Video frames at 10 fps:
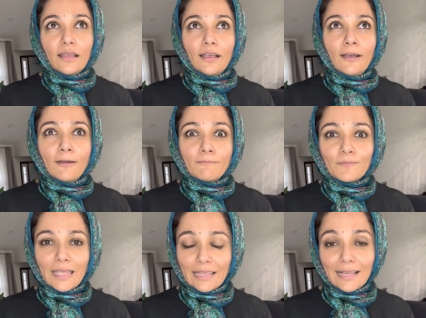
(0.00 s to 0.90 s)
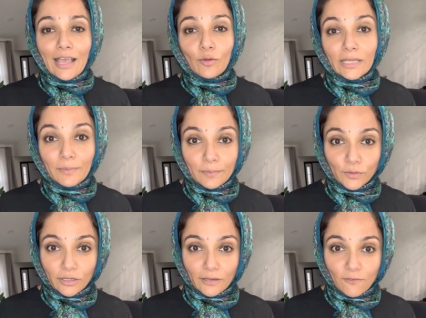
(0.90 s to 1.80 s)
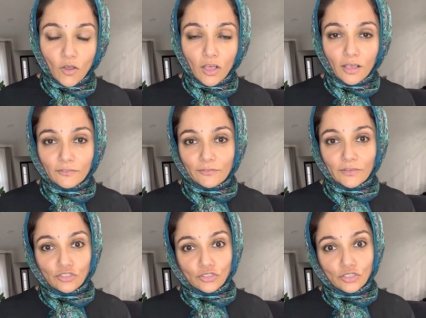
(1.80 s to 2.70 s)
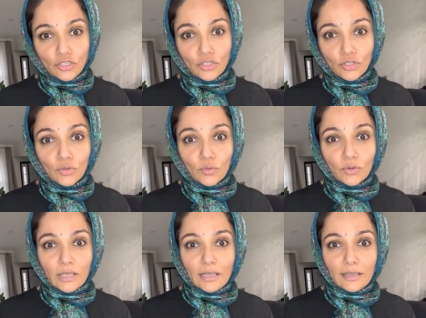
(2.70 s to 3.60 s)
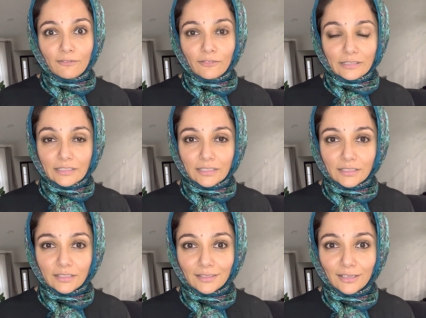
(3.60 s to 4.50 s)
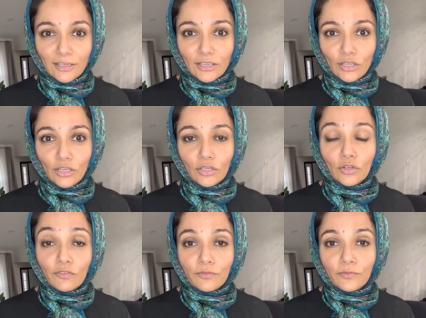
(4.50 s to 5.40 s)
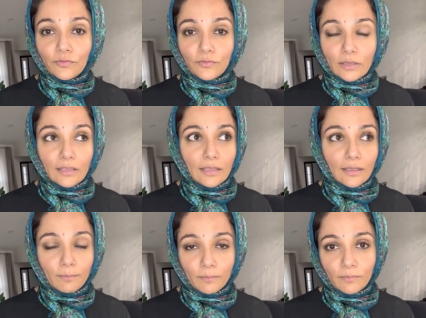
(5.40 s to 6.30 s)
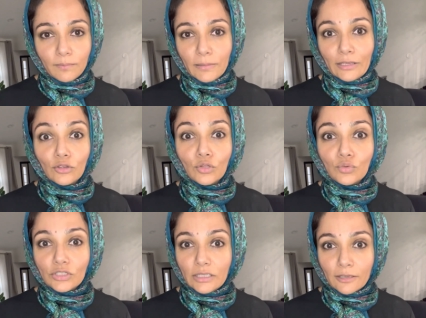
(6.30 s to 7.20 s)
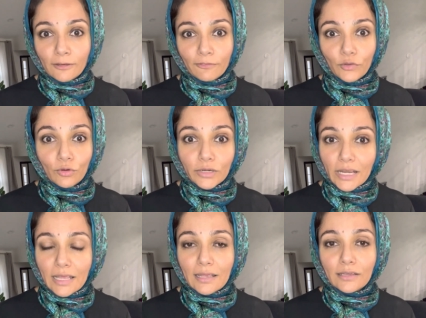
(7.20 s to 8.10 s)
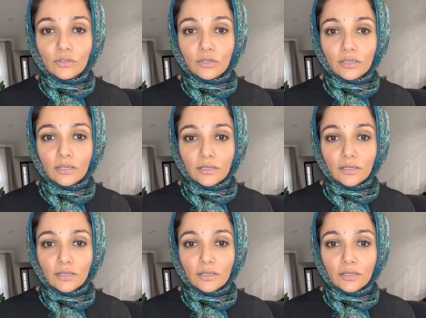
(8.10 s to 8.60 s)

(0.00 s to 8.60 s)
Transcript: And then how many people are involved, if it's just you, and if it's, you know, if like losing a few grand or